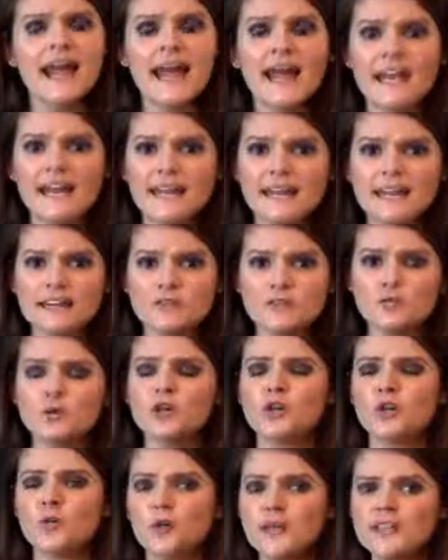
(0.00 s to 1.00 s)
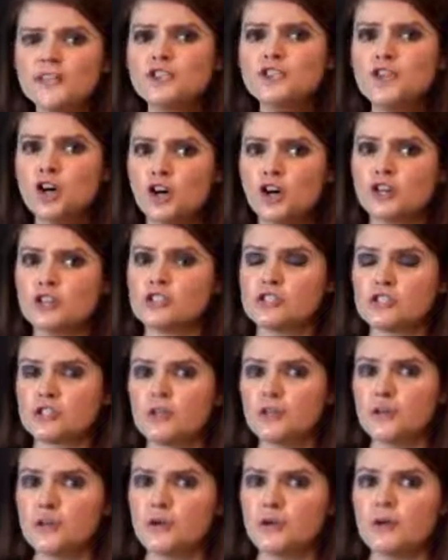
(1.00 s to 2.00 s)
And we're going to talk
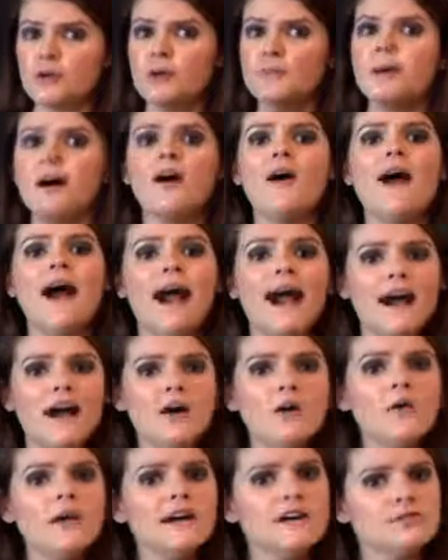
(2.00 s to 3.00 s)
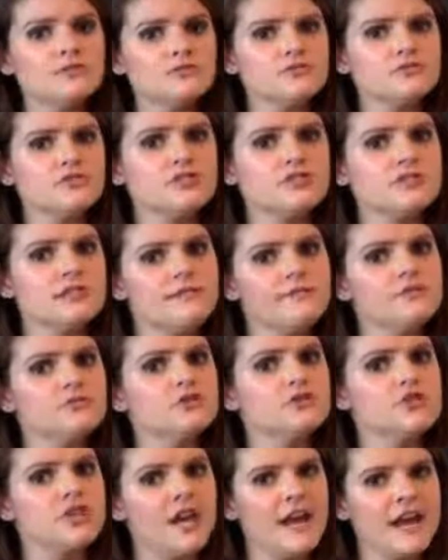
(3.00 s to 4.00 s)
soon about how estrogen
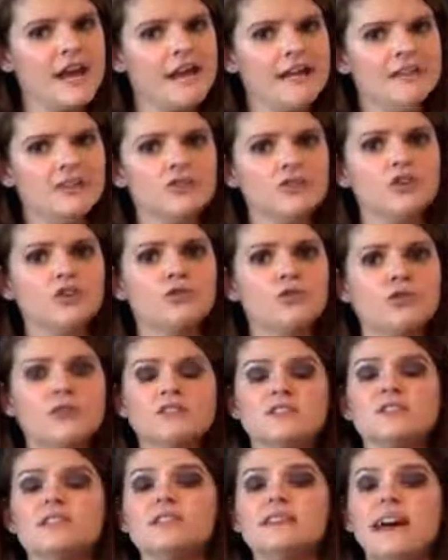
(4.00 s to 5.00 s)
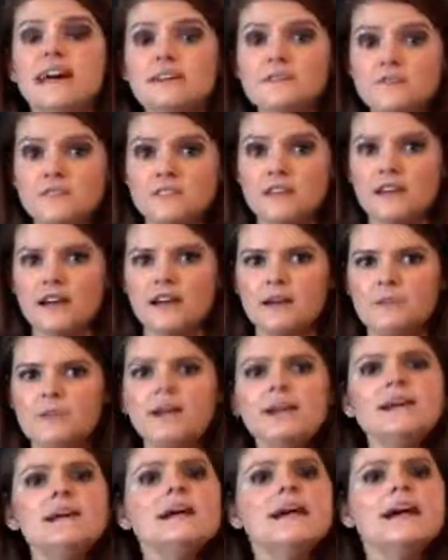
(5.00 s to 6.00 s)
levels change across a lifetime,
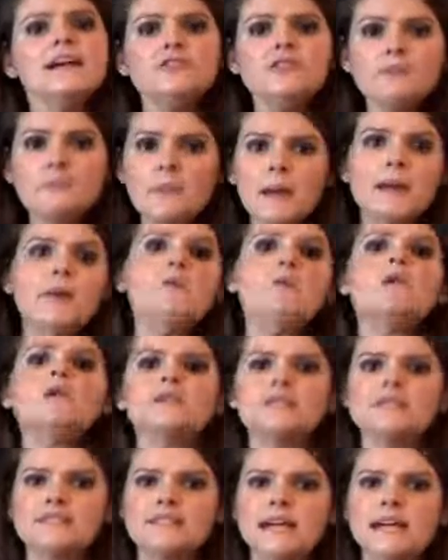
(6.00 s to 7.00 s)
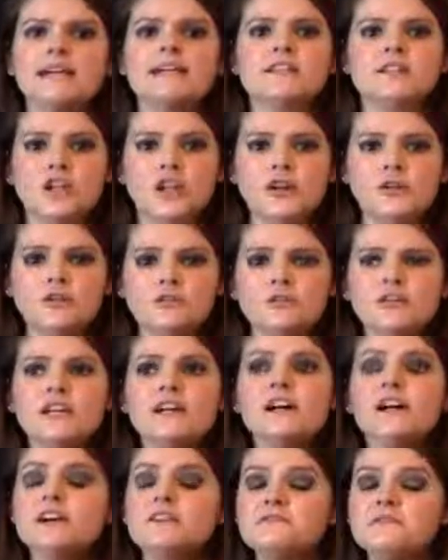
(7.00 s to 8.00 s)
and you may want to take note
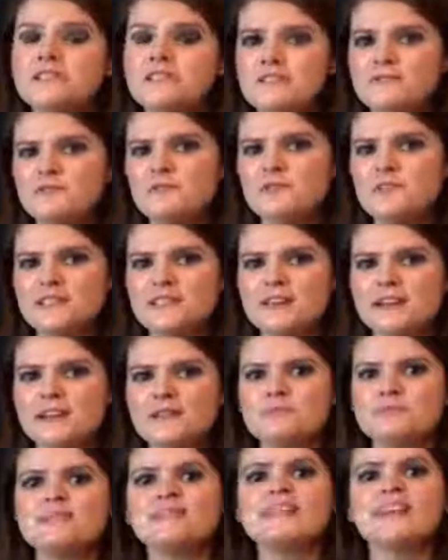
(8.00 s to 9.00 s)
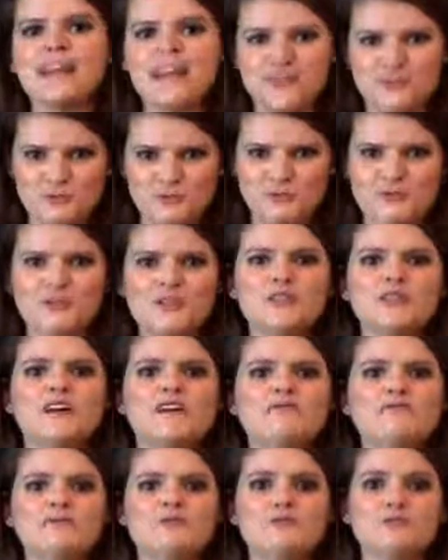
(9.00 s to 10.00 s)
of different times that estrogen
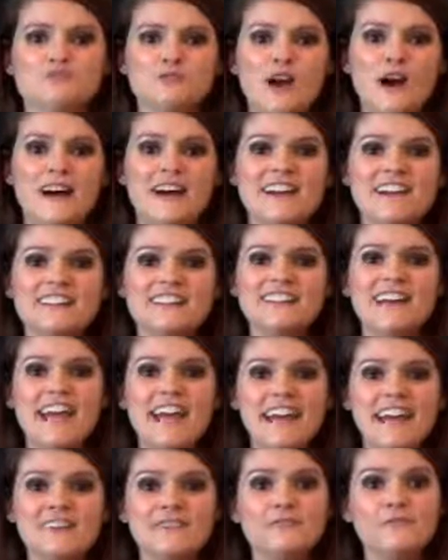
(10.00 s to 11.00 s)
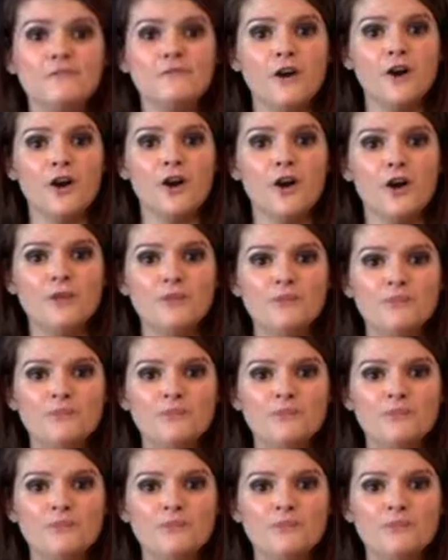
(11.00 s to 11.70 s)
levels rise and fall.